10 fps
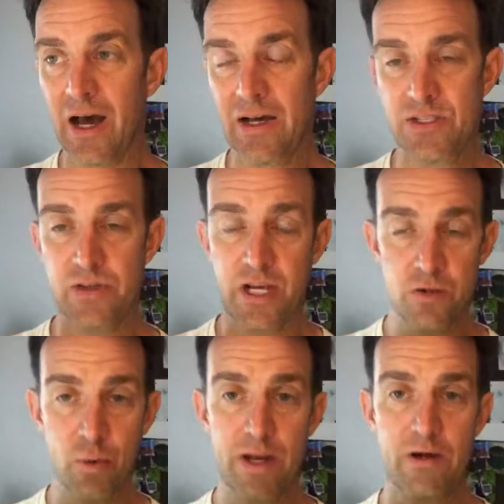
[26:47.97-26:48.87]
So the other
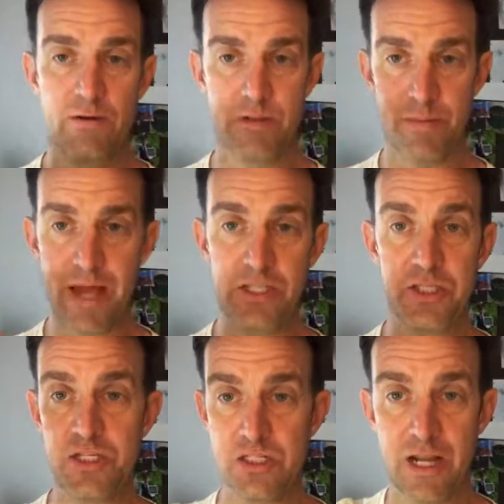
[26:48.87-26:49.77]
way to manage it
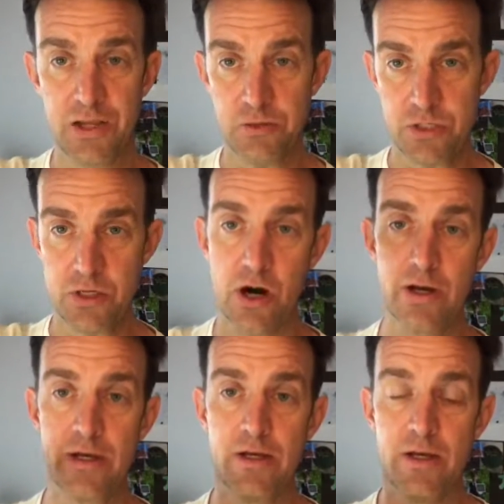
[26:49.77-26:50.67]
is to not use a
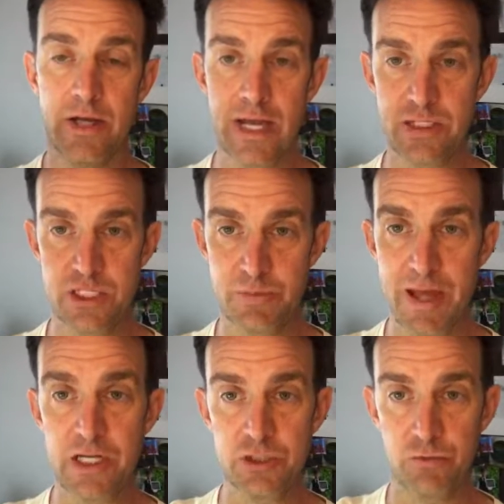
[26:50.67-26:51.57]
target and just
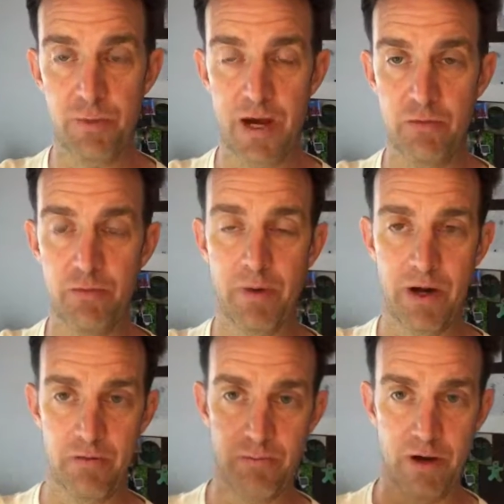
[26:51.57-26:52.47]
manage by
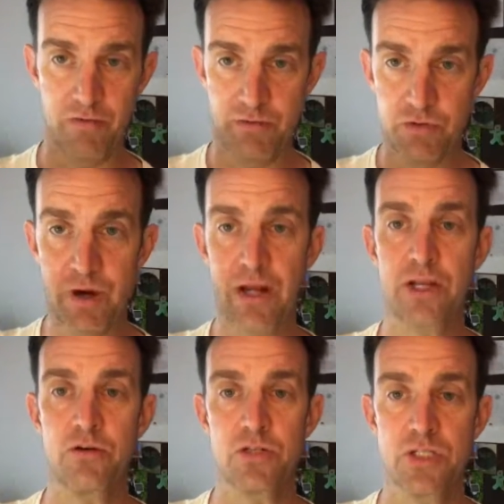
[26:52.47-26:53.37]
trailing
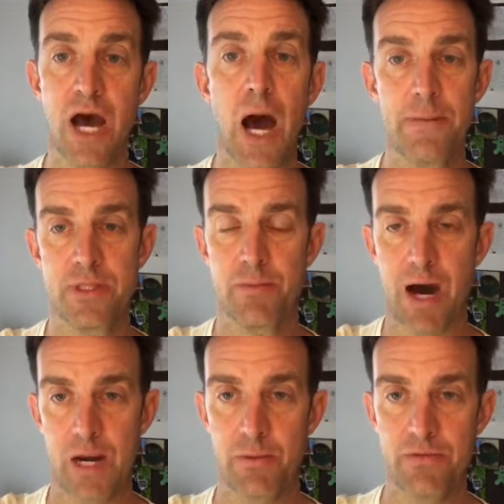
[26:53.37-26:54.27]
your stop at the
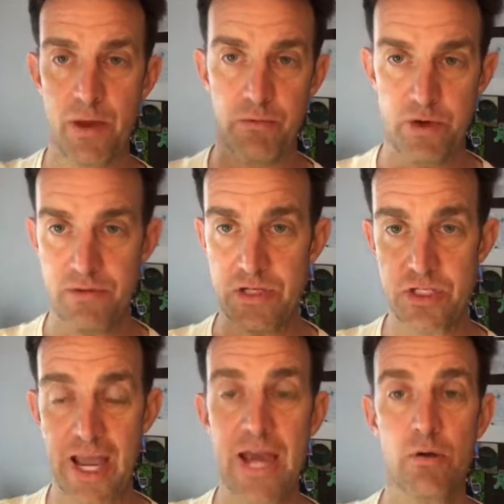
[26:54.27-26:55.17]
bottom of that previous
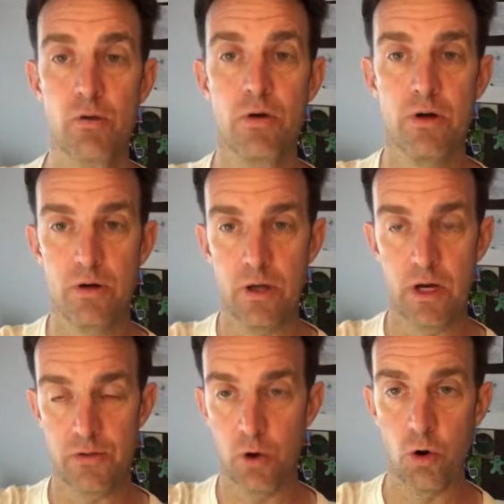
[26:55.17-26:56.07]
candle
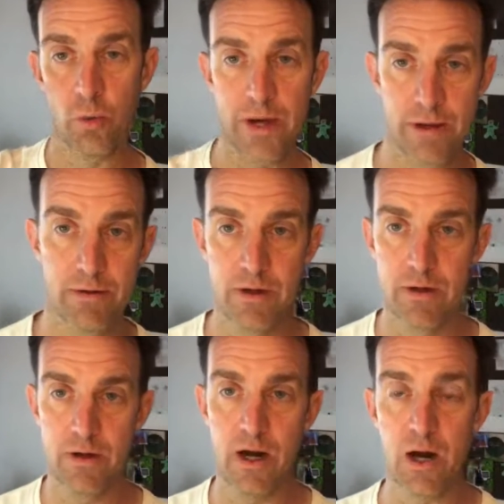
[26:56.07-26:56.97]
the whole way
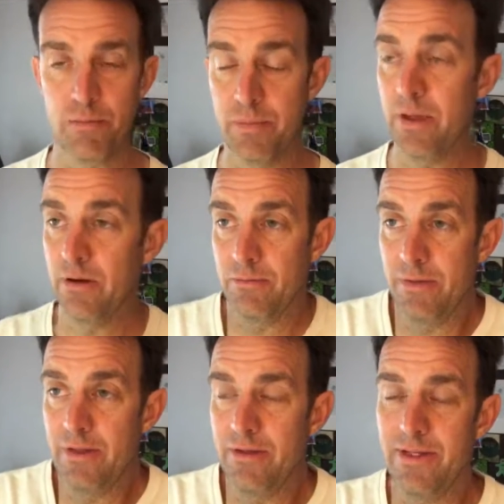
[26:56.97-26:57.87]
up.
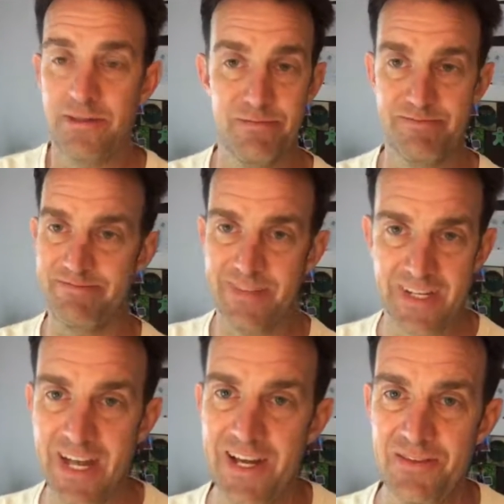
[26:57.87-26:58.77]
And
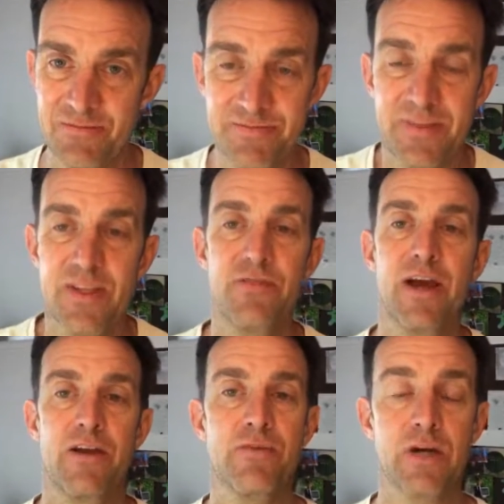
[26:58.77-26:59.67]
again, you've
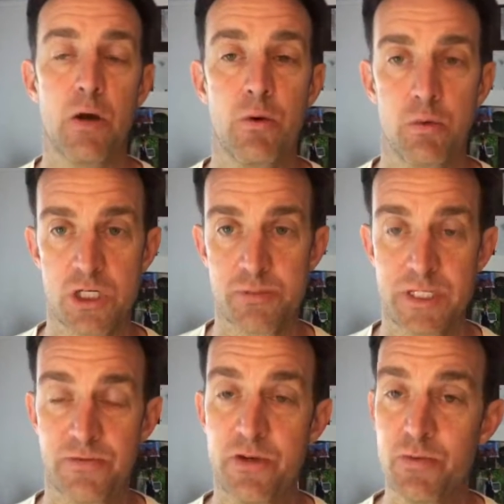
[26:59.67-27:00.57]
got to figure out what works
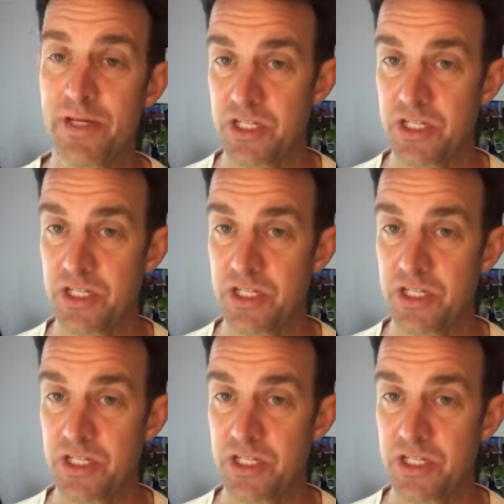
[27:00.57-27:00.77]
best for you, because